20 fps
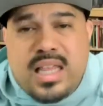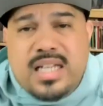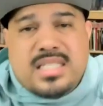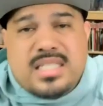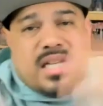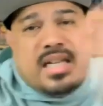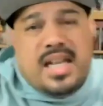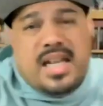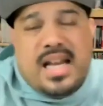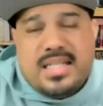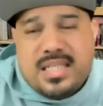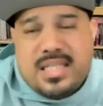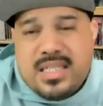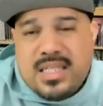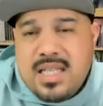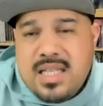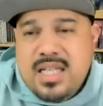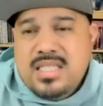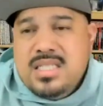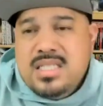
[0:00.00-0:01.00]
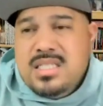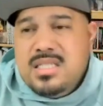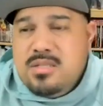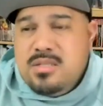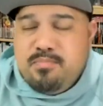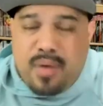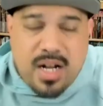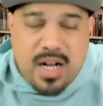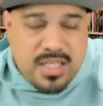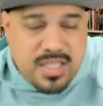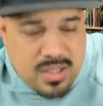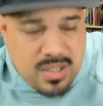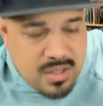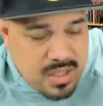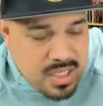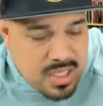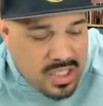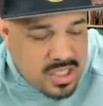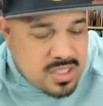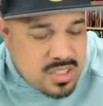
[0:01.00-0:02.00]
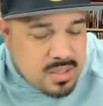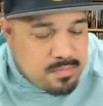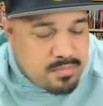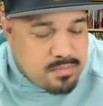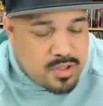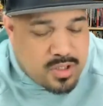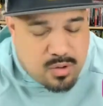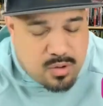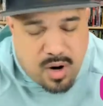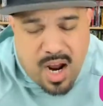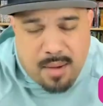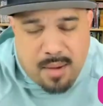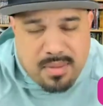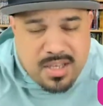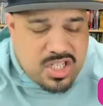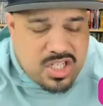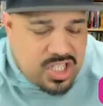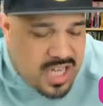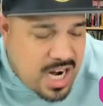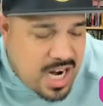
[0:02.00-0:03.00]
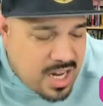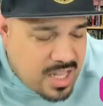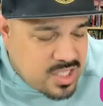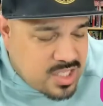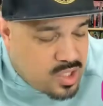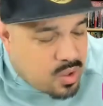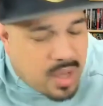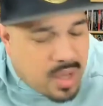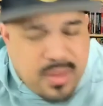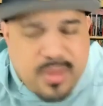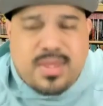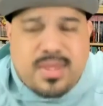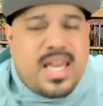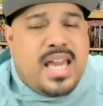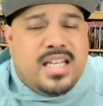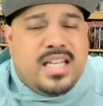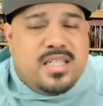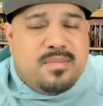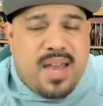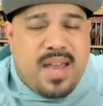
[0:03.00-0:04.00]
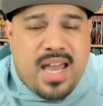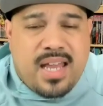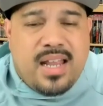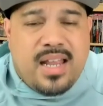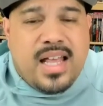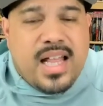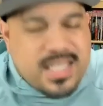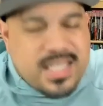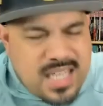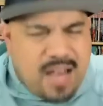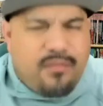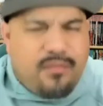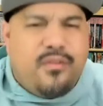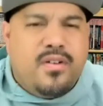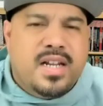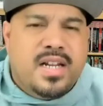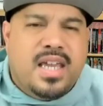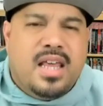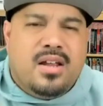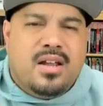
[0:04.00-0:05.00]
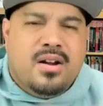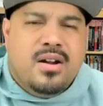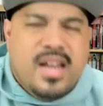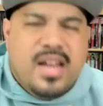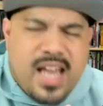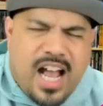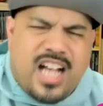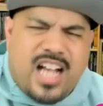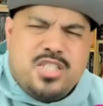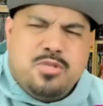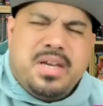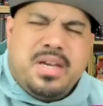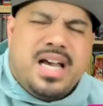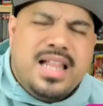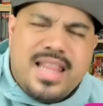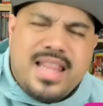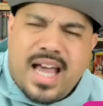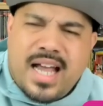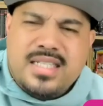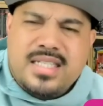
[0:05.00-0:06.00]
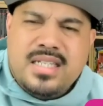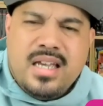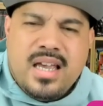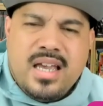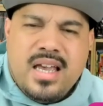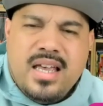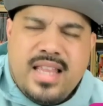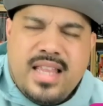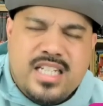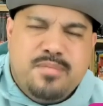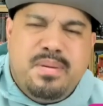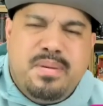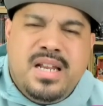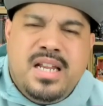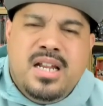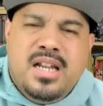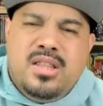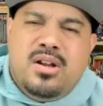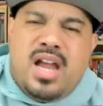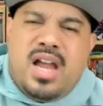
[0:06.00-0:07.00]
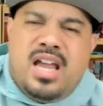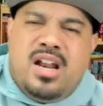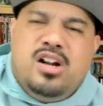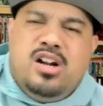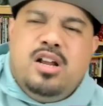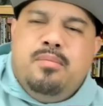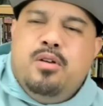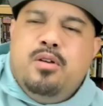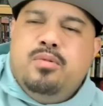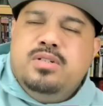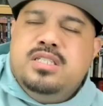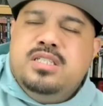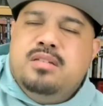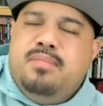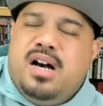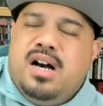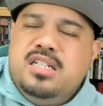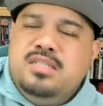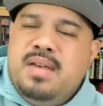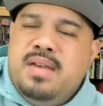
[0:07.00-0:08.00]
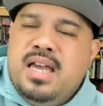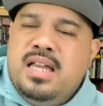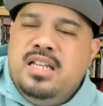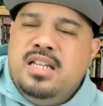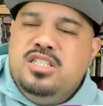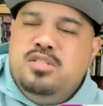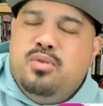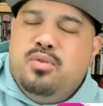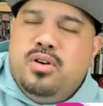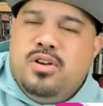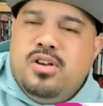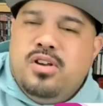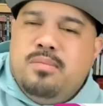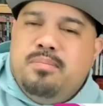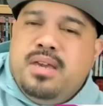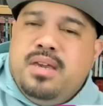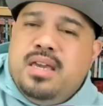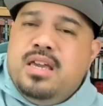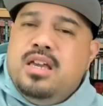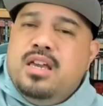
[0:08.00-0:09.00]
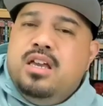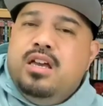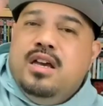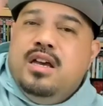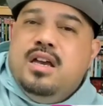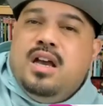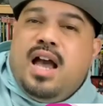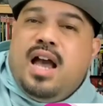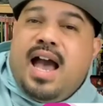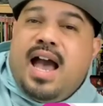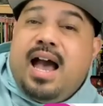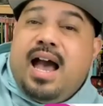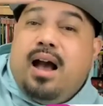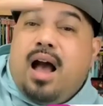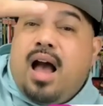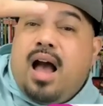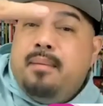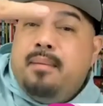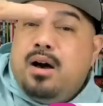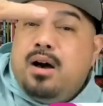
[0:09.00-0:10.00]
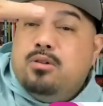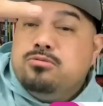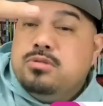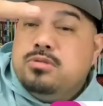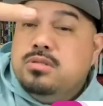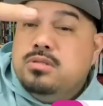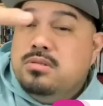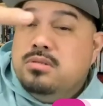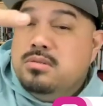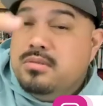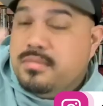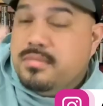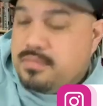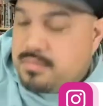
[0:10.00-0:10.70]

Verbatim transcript: Let's connect. Let's sponsor. Let's subscribe. Let's share. Let's do all the things, man. Let's have fun together as we collect. That's been another NRW What's in the Box, man. It's your boy KP. I'm out.